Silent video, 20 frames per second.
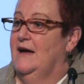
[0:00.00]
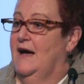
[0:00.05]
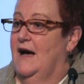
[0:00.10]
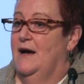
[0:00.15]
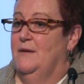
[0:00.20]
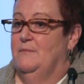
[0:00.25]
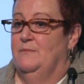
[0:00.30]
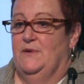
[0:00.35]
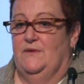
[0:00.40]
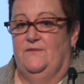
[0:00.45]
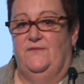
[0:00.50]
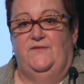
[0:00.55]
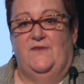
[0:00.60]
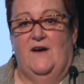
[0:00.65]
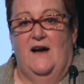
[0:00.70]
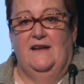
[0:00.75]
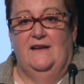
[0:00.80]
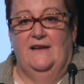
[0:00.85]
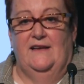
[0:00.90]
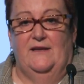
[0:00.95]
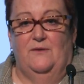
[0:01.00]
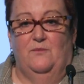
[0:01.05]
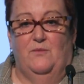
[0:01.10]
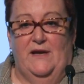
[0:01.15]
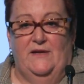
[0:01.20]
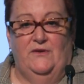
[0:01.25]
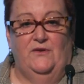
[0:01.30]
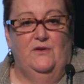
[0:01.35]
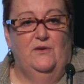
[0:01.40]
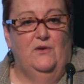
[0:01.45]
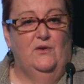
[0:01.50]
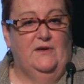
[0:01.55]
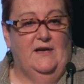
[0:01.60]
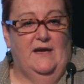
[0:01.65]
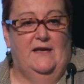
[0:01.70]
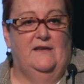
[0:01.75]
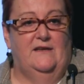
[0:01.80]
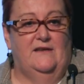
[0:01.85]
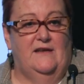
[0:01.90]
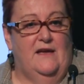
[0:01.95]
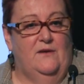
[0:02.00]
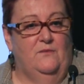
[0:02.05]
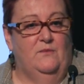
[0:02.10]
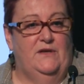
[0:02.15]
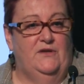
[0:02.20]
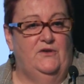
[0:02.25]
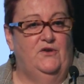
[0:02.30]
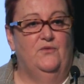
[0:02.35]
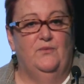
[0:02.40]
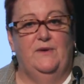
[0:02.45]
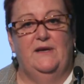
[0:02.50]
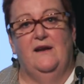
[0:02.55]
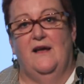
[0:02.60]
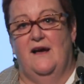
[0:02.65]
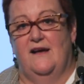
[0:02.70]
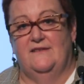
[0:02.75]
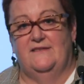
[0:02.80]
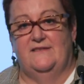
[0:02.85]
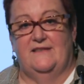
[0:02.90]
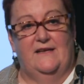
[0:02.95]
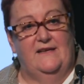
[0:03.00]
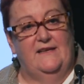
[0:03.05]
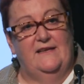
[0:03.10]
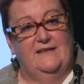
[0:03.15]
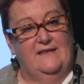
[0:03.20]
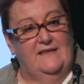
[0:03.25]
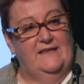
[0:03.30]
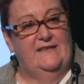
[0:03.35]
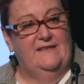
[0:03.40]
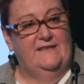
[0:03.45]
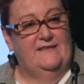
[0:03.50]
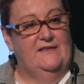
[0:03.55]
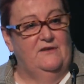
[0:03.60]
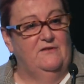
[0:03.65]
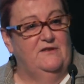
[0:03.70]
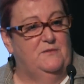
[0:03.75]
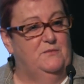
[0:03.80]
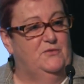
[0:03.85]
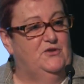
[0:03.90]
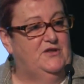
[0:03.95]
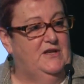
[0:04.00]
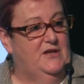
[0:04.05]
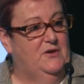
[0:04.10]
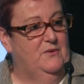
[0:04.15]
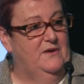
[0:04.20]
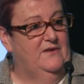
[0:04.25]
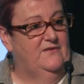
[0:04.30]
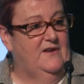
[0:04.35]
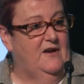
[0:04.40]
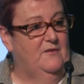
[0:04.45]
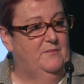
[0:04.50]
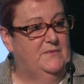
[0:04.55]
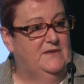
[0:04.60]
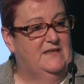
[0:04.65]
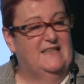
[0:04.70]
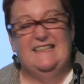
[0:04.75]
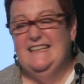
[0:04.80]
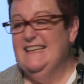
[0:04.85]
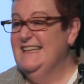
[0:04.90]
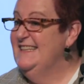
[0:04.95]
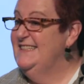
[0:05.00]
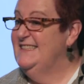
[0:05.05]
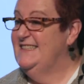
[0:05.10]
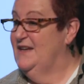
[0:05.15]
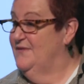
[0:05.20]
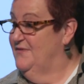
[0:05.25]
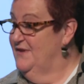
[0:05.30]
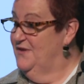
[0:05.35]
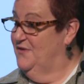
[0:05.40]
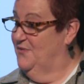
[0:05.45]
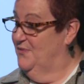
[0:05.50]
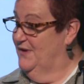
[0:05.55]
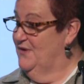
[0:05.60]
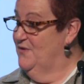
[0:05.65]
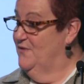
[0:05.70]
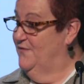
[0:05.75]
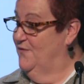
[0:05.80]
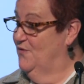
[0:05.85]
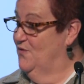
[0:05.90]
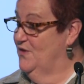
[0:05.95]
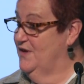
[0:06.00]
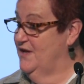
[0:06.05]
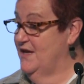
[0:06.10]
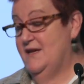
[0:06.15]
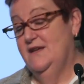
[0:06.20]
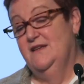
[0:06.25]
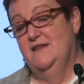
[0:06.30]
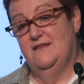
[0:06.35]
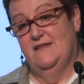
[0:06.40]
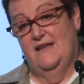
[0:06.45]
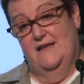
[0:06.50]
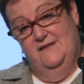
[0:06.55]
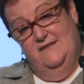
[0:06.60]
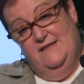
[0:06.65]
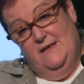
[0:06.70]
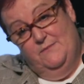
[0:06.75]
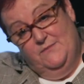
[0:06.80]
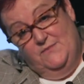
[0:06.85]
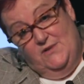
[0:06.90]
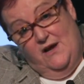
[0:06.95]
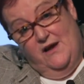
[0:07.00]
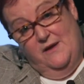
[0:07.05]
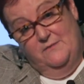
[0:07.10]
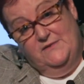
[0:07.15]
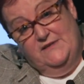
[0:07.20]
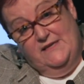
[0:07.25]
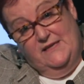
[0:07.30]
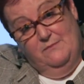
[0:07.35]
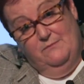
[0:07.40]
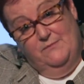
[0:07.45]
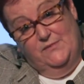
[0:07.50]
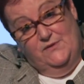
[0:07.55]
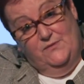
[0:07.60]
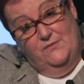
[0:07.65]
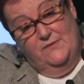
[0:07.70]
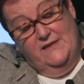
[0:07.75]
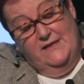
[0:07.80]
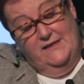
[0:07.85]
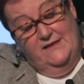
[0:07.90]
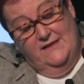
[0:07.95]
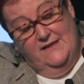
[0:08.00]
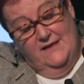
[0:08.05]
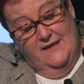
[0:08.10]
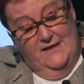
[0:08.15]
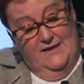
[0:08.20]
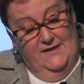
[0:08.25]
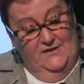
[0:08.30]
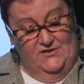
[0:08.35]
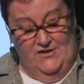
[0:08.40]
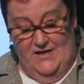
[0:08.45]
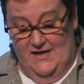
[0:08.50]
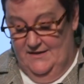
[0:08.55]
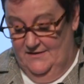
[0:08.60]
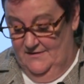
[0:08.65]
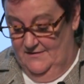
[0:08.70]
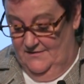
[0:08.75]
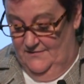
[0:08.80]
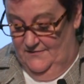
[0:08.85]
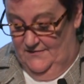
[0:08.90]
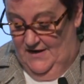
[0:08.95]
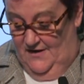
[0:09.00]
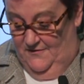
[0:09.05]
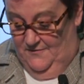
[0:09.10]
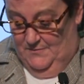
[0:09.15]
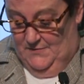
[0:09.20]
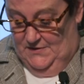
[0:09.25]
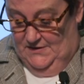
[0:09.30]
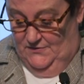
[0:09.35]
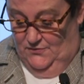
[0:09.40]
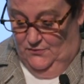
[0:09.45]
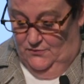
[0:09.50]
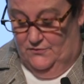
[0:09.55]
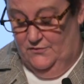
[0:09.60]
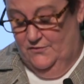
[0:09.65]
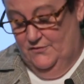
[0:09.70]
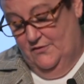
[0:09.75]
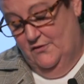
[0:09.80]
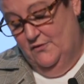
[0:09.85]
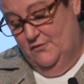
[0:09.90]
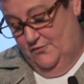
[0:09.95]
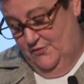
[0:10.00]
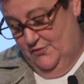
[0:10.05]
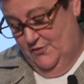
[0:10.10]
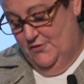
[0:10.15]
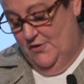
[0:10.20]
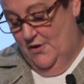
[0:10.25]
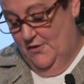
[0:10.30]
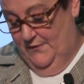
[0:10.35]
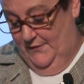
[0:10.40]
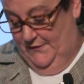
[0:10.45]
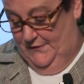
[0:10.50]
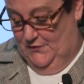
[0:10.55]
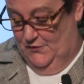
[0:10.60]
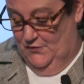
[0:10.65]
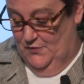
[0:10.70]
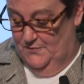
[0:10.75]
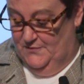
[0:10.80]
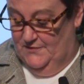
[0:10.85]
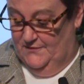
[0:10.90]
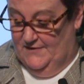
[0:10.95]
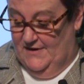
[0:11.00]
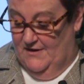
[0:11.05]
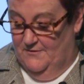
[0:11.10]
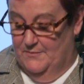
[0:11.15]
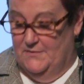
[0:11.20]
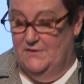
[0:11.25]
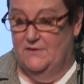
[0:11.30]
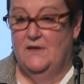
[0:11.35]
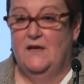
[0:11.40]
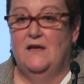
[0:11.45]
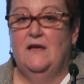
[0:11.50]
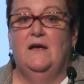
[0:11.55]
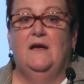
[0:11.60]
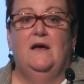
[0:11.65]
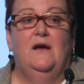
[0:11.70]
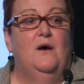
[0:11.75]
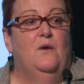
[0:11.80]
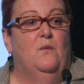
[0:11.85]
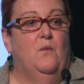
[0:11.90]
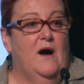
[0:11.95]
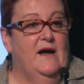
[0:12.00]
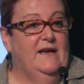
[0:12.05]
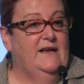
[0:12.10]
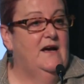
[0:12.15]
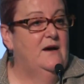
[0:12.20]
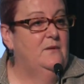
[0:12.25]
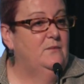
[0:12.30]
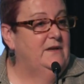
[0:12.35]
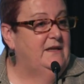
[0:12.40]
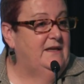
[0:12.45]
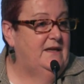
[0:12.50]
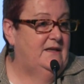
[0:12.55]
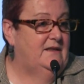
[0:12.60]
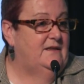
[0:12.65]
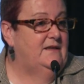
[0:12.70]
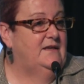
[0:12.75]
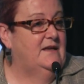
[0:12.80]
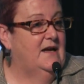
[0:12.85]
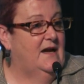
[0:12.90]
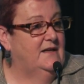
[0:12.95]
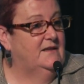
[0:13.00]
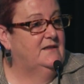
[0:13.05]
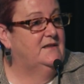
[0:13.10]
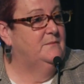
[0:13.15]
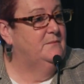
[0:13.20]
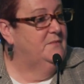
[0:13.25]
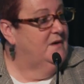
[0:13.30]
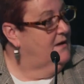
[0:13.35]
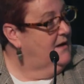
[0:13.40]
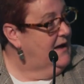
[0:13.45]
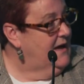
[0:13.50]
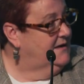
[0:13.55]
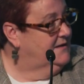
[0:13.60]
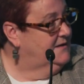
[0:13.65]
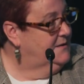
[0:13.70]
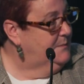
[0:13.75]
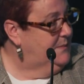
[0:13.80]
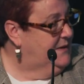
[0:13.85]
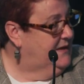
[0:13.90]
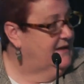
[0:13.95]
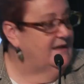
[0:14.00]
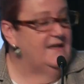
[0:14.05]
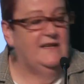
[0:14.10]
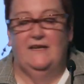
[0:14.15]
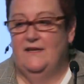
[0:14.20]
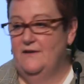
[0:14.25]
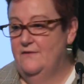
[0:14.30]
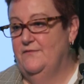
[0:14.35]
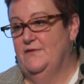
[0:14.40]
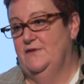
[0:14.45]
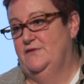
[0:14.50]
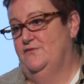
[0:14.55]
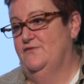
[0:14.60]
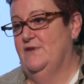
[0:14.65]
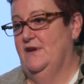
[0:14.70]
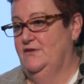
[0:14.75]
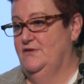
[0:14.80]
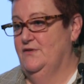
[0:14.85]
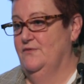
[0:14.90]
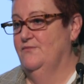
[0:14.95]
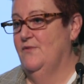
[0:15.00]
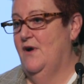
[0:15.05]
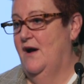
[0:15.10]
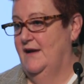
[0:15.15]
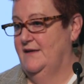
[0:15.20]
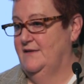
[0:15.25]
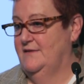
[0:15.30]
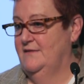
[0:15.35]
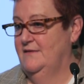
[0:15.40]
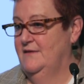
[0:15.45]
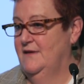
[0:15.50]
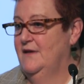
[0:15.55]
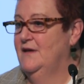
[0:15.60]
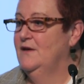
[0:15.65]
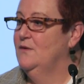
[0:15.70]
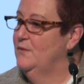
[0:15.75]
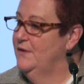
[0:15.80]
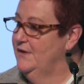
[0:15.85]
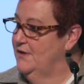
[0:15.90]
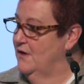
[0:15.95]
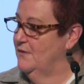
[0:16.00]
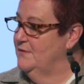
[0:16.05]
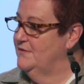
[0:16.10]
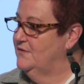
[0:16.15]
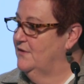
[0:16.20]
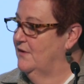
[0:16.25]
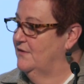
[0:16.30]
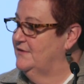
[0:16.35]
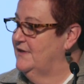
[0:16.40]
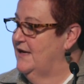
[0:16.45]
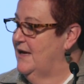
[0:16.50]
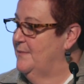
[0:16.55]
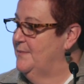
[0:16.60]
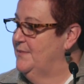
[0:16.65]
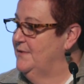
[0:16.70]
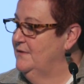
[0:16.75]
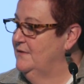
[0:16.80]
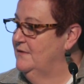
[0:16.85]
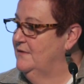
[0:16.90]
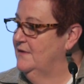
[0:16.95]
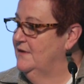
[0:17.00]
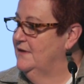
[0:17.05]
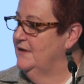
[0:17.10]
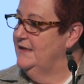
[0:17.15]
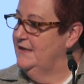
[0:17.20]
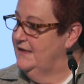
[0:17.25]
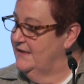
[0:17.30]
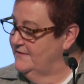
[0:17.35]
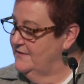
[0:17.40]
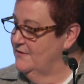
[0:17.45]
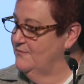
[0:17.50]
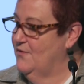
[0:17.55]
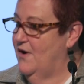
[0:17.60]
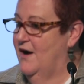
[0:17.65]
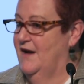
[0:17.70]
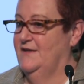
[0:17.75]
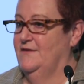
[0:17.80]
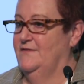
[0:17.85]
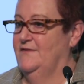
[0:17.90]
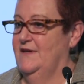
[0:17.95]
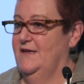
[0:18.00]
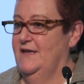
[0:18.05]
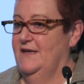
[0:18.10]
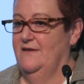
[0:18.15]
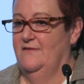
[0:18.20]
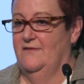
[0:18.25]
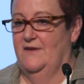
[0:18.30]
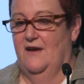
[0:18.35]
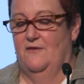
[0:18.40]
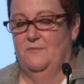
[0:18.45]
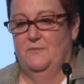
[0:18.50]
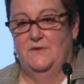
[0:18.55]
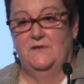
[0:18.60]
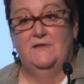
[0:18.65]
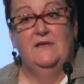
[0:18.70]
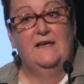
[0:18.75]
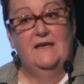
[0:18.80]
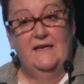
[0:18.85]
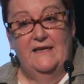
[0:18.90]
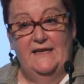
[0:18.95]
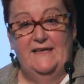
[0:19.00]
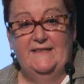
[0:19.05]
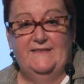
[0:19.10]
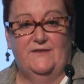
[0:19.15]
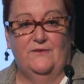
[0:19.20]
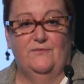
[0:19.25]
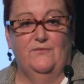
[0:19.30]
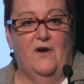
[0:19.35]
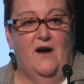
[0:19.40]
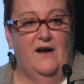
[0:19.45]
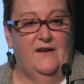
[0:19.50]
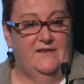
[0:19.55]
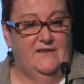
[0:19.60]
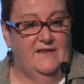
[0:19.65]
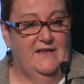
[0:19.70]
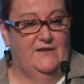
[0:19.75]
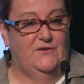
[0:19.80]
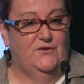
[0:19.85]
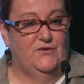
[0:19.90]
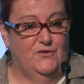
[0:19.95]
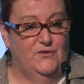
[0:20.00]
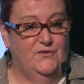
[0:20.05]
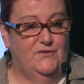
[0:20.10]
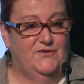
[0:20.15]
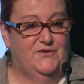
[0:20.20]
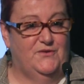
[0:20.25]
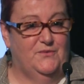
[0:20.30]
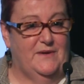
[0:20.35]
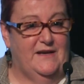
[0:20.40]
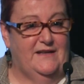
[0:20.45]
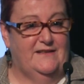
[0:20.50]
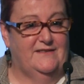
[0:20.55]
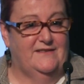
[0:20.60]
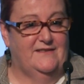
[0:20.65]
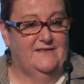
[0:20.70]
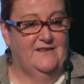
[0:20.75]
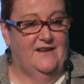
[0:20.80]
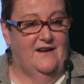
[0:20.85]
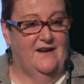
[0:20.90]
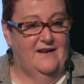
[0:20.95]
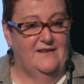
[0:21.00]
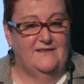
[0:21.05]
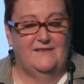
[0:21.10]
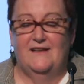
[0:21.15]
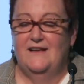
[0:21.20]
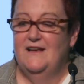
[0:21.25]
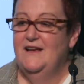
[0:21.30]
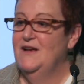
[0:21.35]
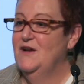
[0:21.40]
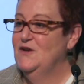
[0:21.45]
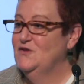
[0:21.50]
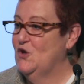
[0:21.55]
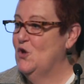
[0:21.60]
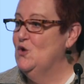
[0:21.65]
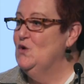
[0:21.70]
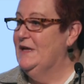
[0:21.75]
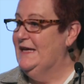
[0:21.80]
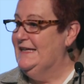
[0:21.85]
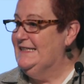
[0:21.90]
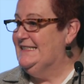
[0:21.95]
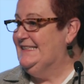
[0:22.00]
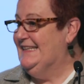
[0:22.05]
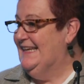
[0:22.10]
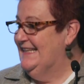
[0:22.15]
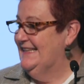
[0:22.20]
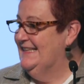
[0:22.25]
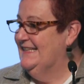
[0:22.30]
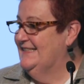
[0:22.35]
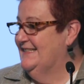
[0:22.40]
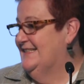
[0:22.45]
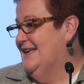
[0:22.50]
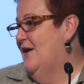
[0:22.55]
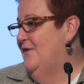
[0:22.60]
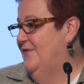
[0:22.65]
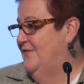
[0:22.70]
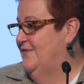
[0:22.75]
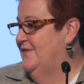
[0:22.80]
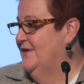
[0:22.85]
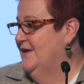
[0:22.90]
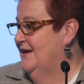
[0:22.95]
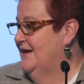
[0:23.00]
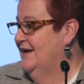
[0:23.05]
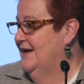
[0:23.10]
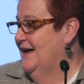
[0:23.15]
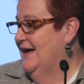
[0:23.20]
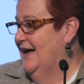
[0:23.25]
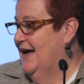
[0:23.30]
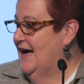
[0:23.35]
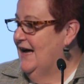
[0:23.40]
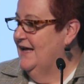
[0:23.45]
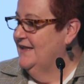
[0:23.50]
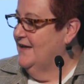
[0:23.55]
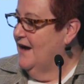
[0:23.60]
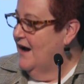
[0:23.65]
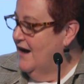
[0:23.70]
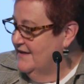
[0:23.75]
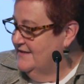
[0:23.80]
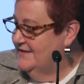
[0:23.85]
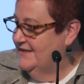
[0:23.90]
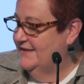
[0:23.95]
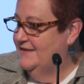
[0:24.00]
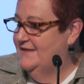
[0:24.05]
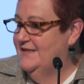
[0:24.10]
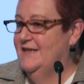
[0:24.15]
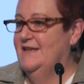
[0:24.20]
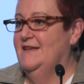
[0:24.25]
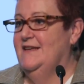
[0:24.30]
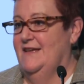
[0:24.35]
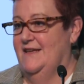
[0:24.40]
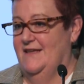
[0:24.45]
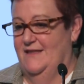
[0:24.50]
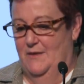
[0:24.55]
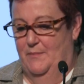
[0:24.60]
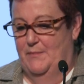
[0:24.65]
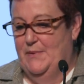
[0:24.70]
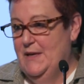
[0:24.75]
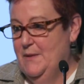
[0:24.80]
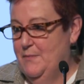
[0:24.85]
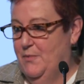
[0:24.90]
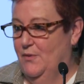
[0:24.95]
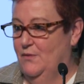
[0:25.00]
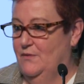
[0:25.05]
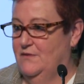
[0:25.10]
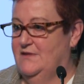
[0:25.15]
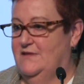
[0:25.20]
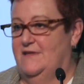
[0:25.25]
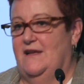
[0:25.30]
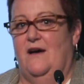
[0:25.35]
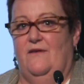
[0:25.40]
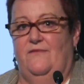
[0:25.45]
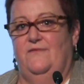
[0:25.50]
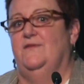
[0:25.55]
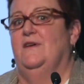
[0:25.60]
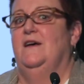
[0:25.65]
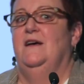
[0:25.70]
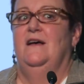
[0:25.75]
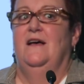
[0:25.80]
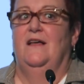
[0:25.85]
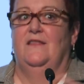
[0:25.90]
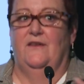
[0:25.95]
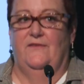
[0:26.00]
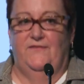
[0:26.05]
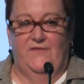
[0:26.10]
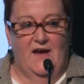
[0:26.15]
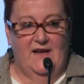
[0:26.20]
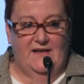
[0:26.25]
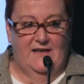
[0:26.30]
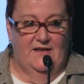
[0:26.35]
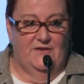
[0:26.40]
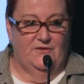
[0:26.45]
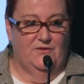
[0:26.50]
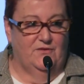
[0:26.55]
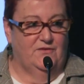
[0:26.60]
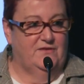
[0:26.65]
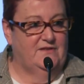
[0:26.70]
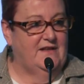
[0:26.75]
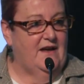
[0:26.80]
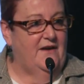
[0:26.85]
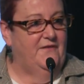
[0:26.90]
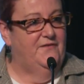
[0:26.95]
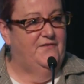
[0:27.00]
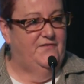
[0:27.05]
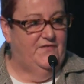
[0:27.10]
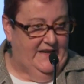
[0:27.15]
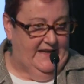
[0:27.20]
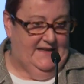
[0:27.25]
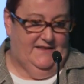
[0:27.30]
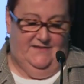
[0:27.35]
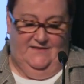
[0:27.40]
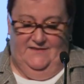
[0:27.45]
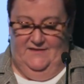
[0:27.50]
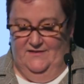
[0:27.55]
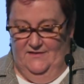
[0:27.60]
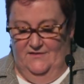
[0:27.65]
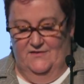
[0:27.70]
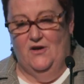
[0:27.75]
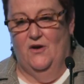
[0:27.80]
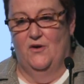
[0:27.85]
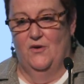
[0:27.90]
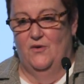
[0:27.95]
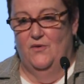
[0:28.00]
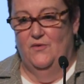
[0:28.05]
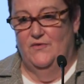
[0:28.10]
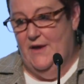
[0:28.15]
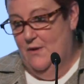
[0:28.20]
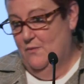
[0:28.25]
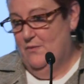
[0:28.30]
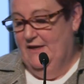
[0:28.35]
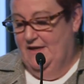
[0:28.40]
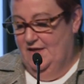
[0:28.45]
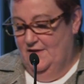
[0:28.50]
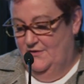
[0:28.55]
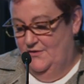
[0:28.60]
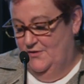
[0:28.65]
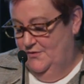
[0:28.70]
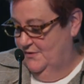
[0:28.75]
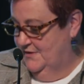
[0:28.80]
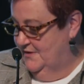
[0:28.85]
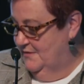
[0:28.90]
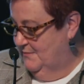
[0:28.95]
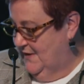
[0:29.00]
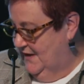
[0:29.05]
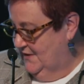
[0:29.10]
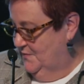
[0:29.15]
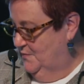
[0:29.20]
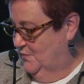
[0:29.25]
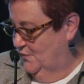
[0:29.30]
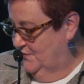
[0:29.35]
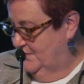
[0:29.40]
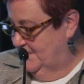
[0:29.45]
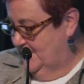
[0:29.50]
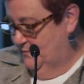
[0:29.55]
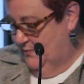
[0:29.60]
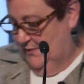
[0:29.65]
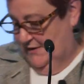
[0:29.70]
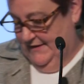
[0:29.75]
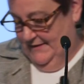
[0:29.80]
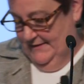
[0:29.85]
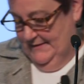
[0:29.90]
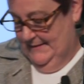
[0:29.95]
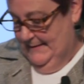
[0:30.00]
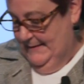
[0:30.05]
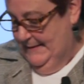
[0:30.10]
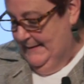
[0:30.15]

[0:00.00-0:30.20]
But finally, when you look at it and when you realise that at least there is machinery of government at least every 3 or 4 years, and sometimes in between changes of government or turnover of terms of government, why can't we get the underpinning infrastructure right? We know it's going to happen. It is a right of the head of government. It's a right they choose to exercise. So let's get the stuff, the ICT, the people stuff, the financial stuff fixed so that we can do it much more simply.